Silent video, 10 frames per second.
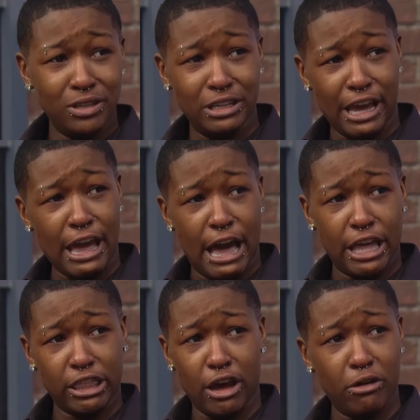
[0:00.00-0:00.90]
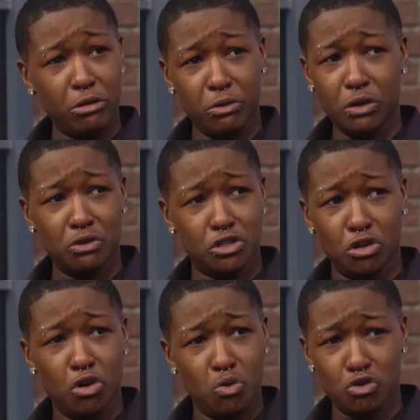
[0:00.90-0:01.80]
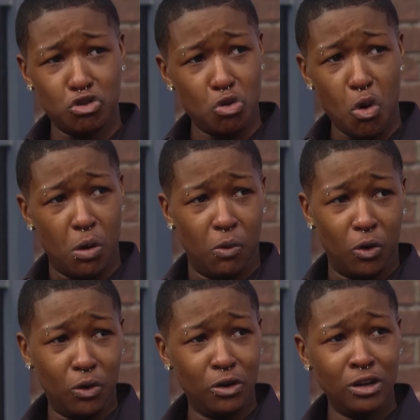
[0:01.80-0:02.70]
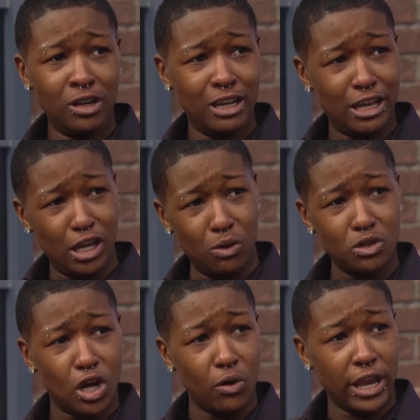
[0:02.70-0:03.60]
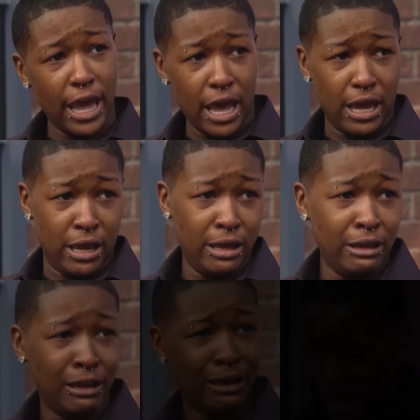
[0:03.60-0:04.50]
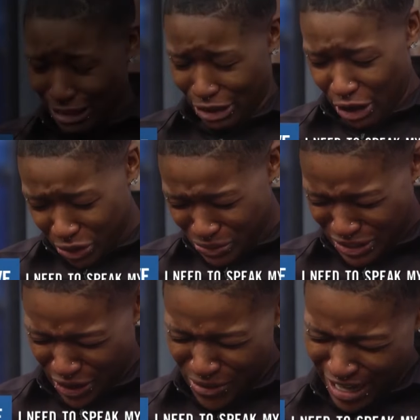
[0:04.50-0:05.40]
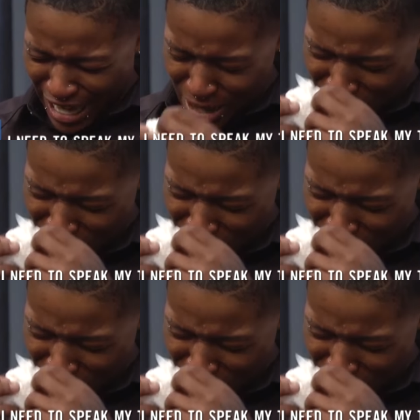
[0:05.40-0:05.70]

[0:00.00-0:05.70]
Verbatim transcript: yeah, I thought what we was doing was normal. Yeah. It was okay. I thought it was okay,